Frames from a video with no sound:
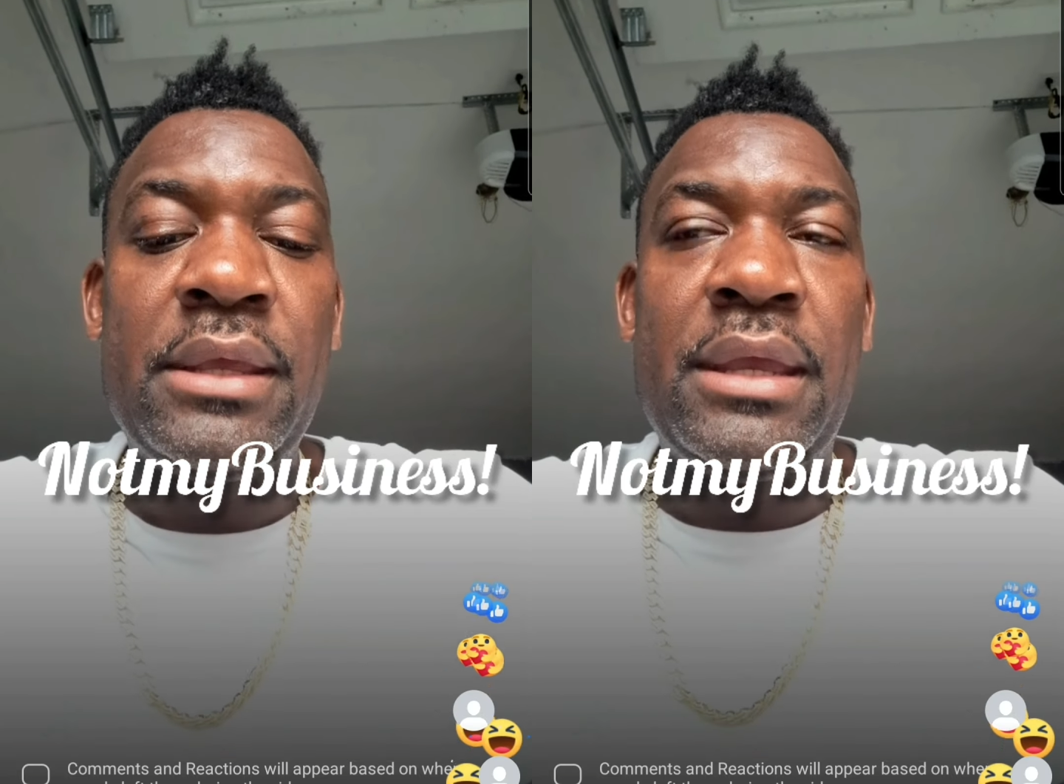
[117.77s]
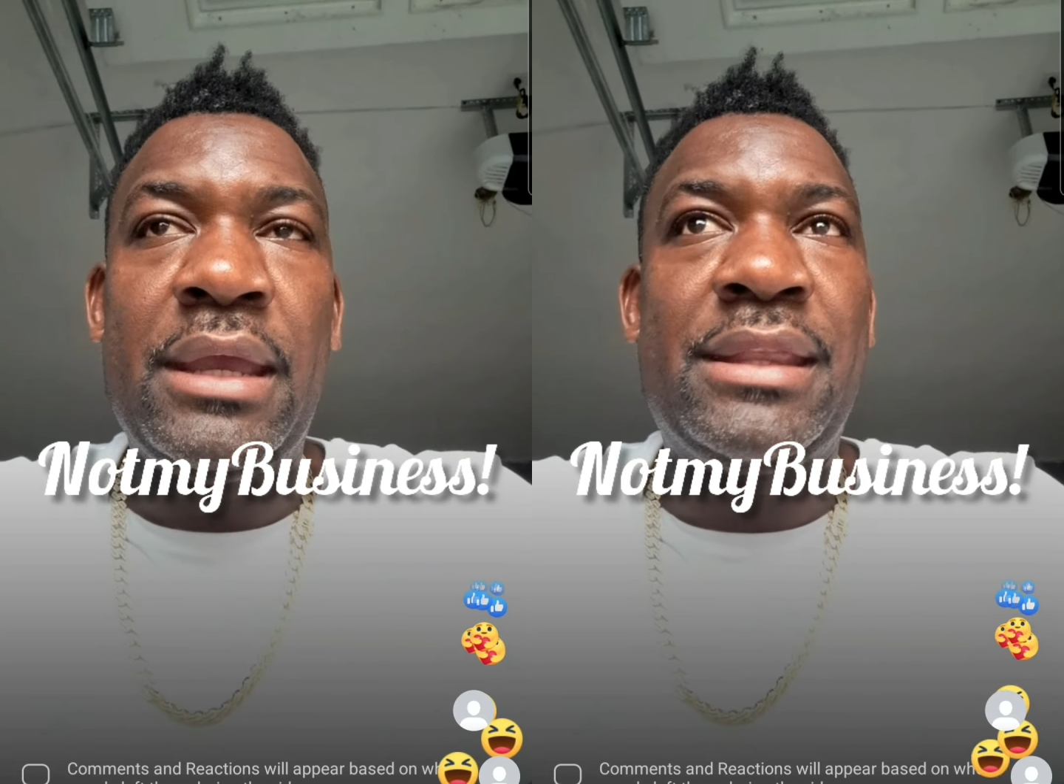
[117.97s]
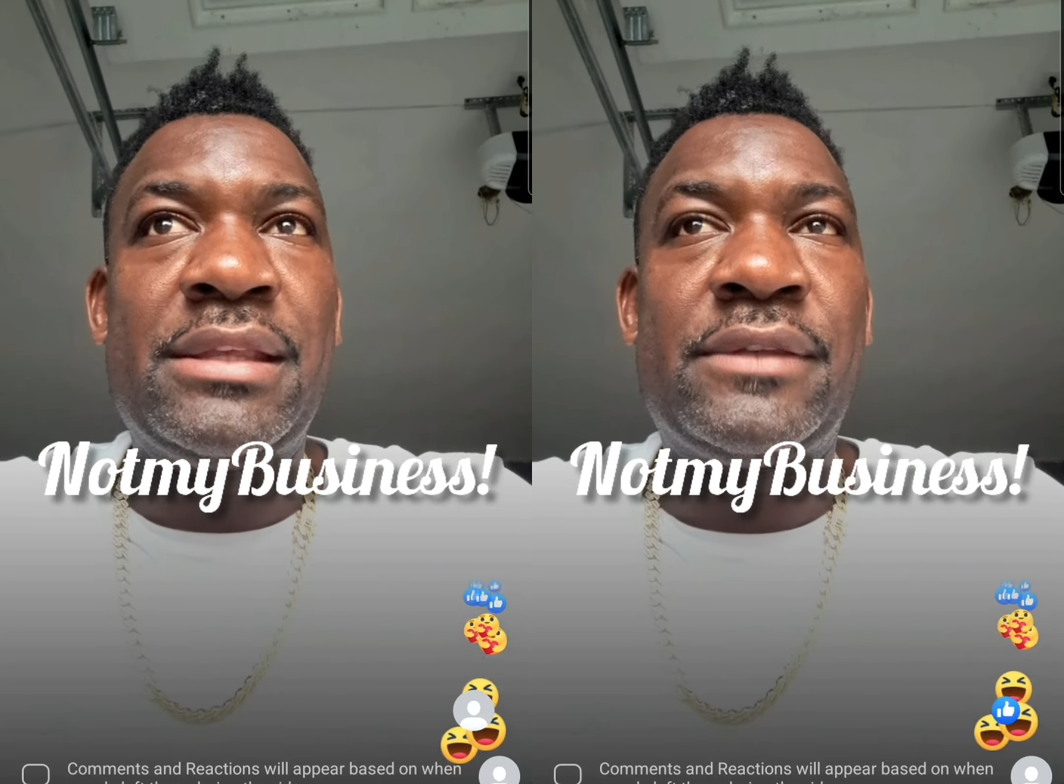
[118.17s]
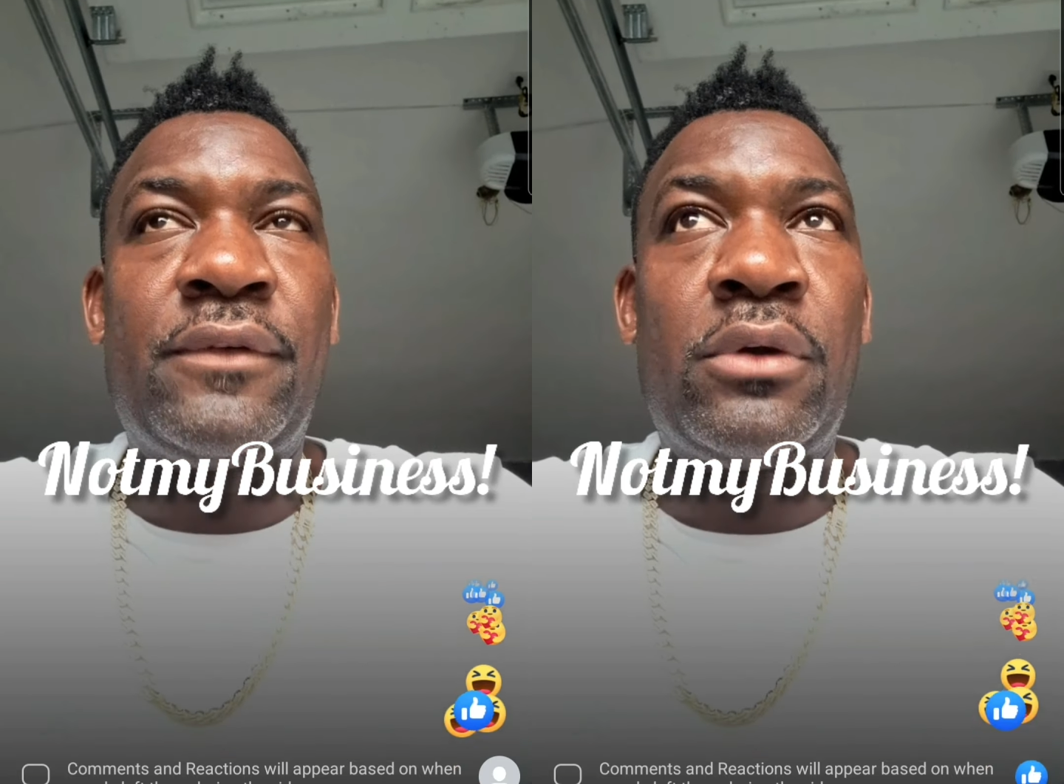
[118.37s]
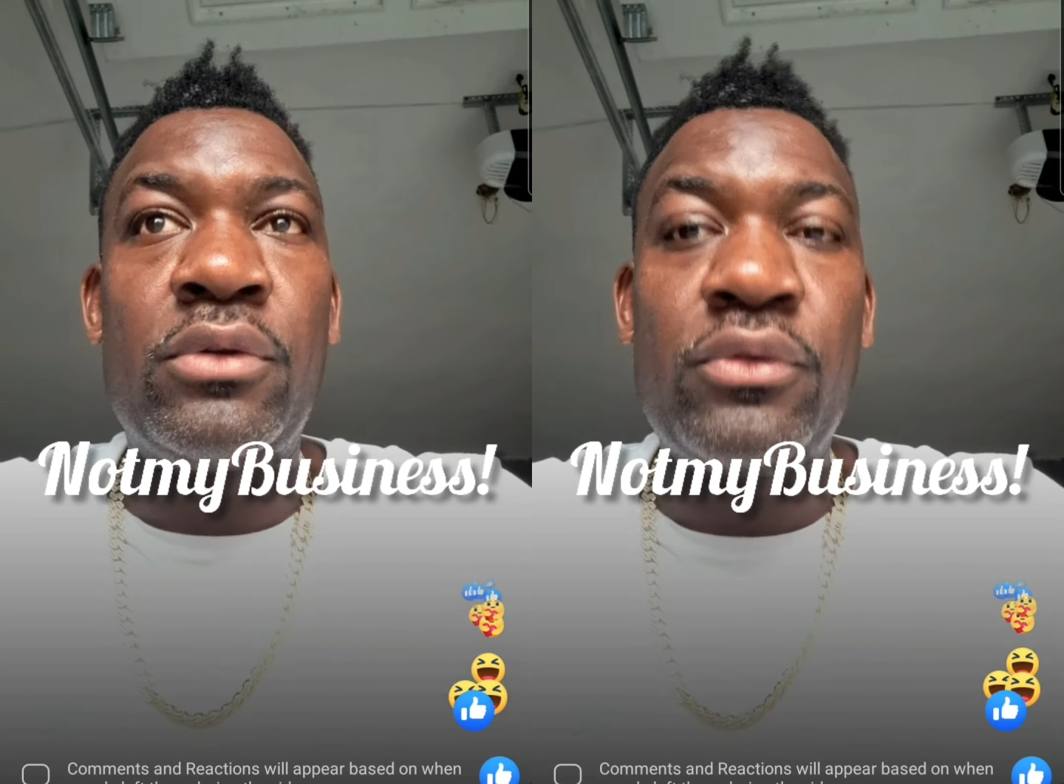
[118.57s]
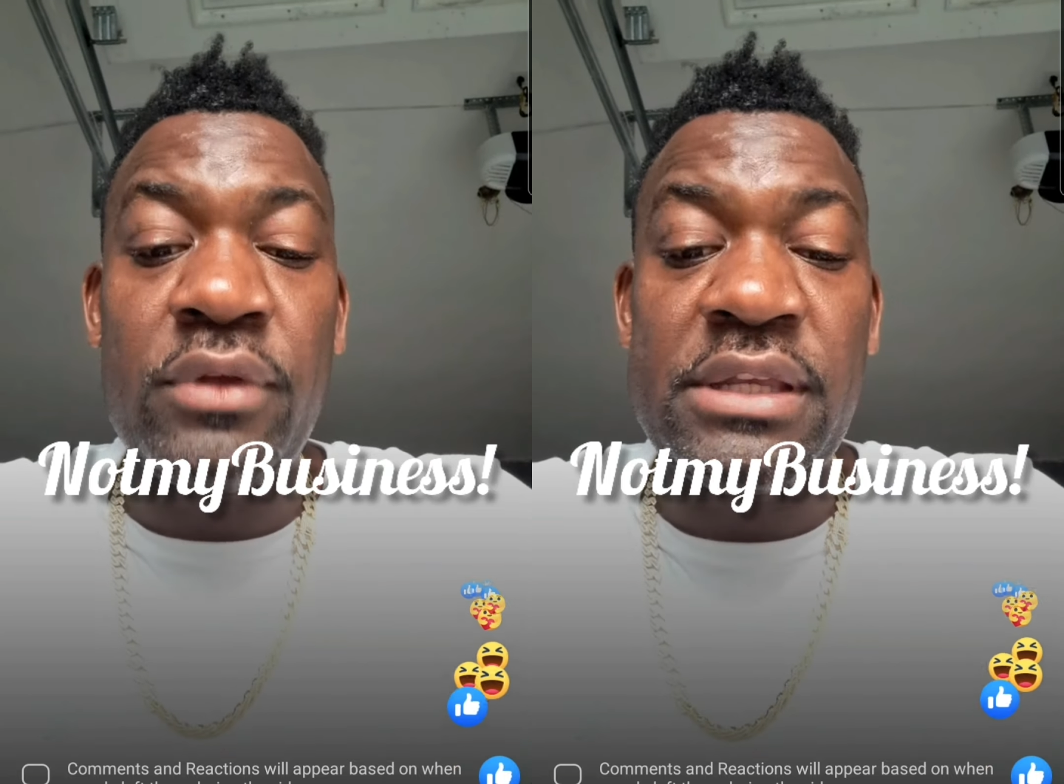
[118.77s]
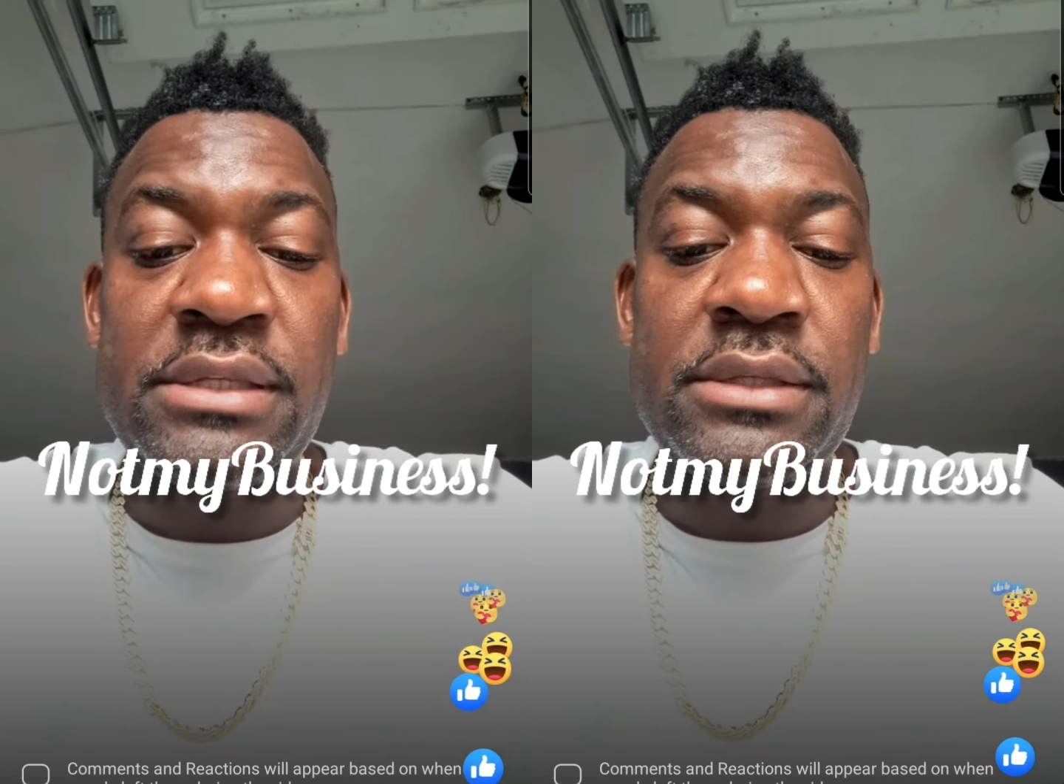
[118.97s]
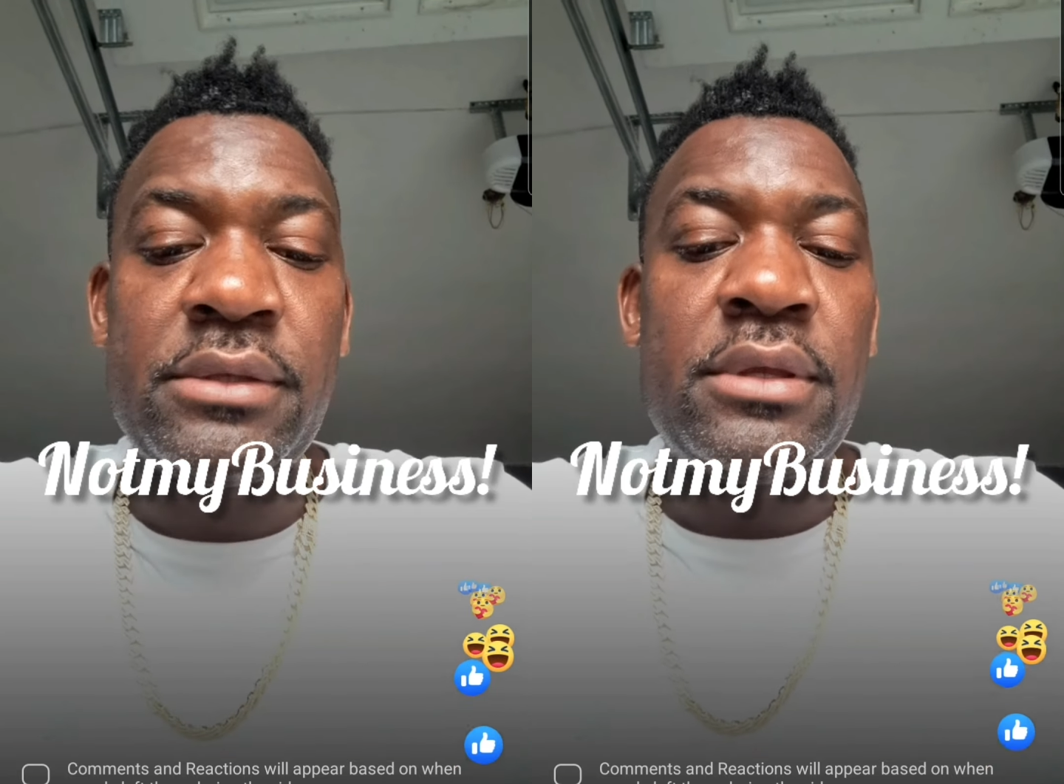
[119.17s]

It is for good reason.